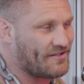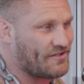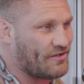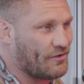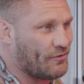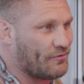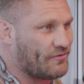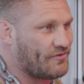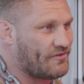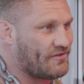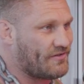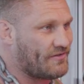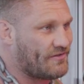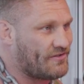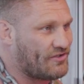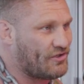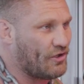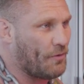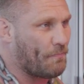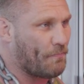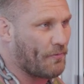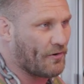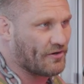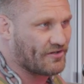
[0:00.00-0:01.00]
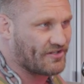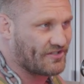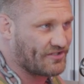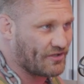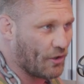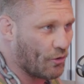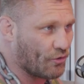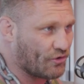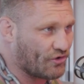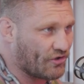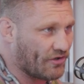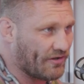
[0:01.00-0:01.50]
super
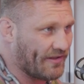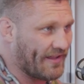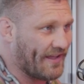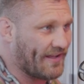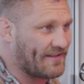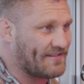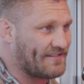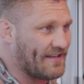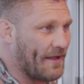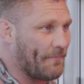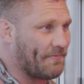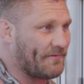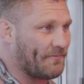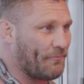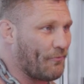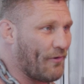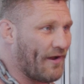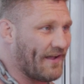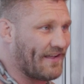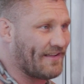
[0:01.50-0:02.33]
socially acceptable.